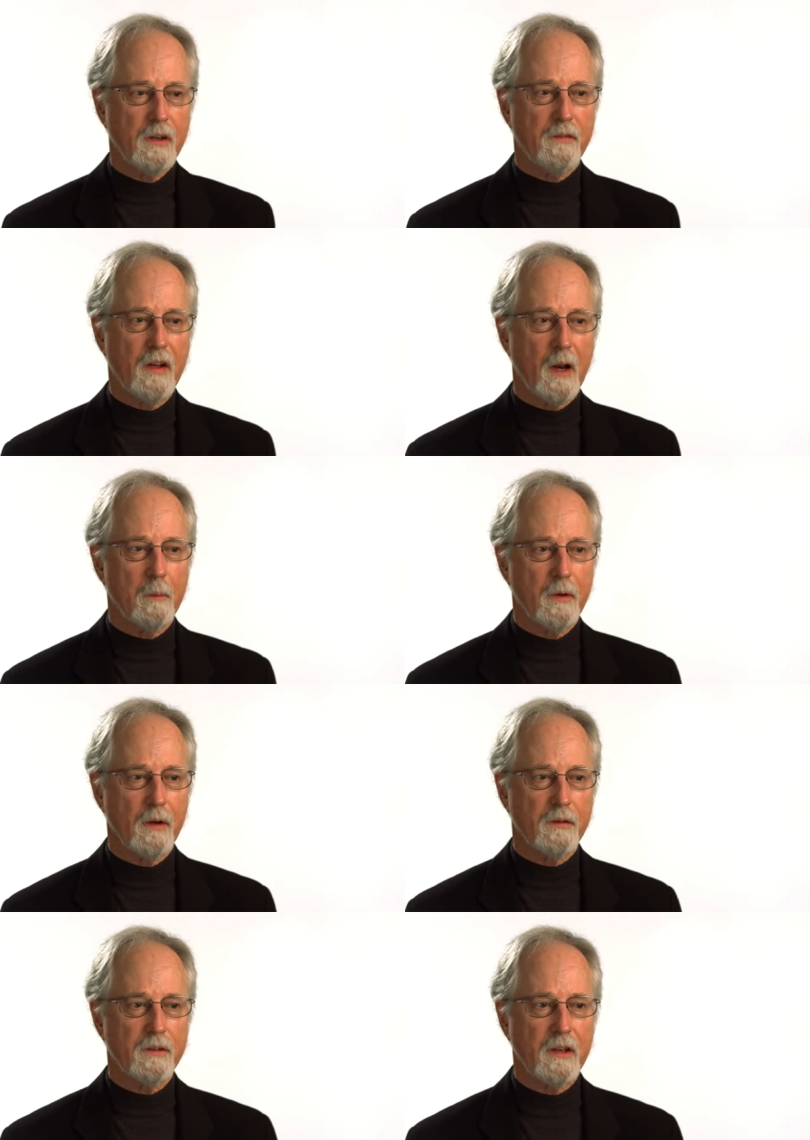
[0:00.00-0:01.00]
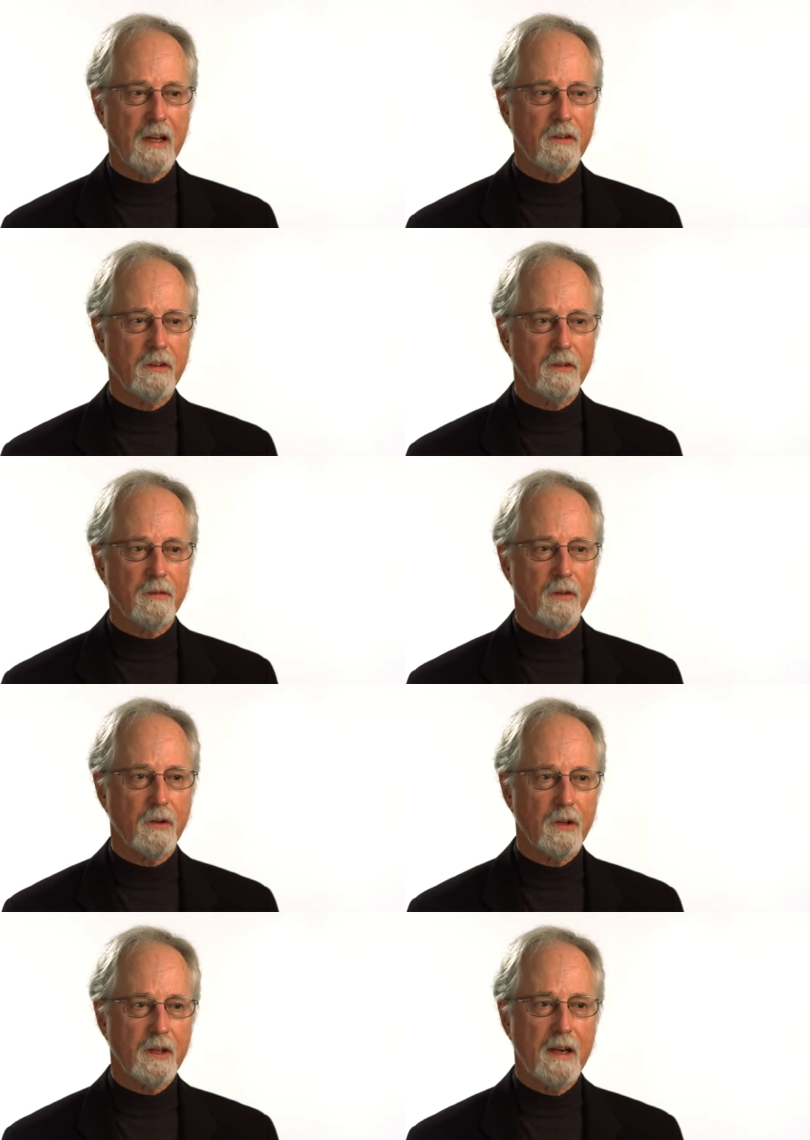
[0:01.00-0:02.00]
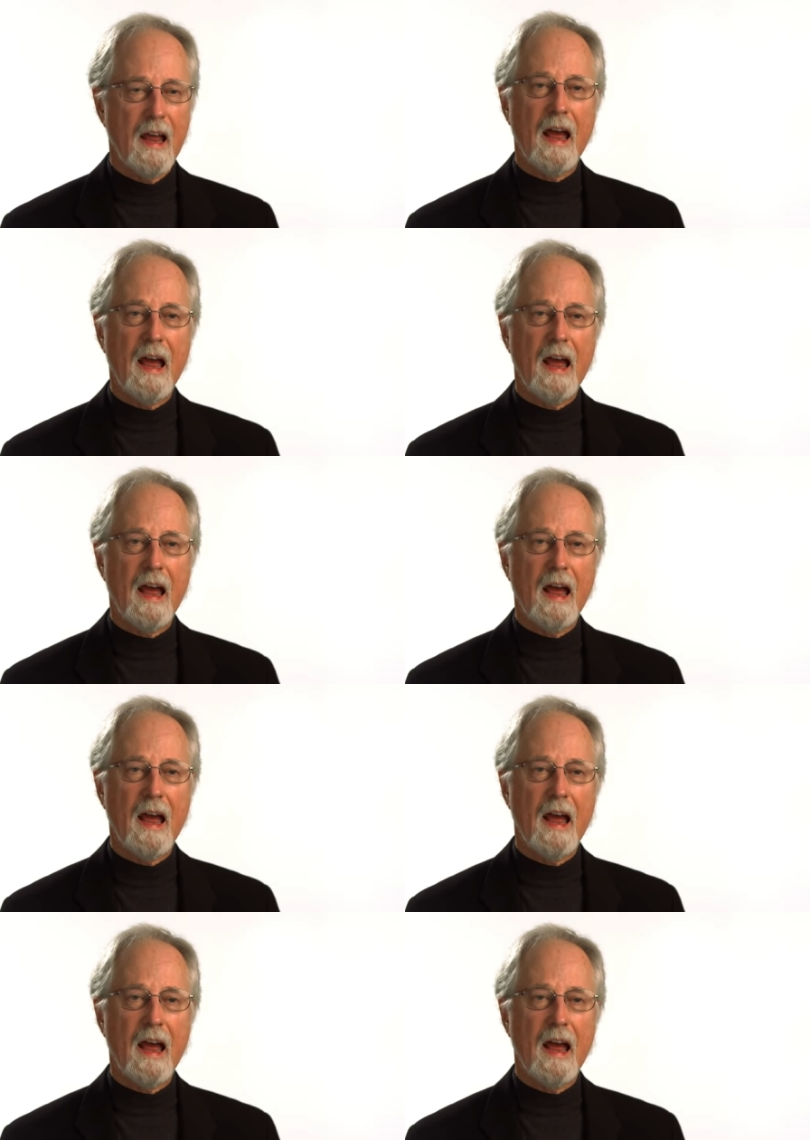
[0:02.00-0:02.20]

developmental stages of learning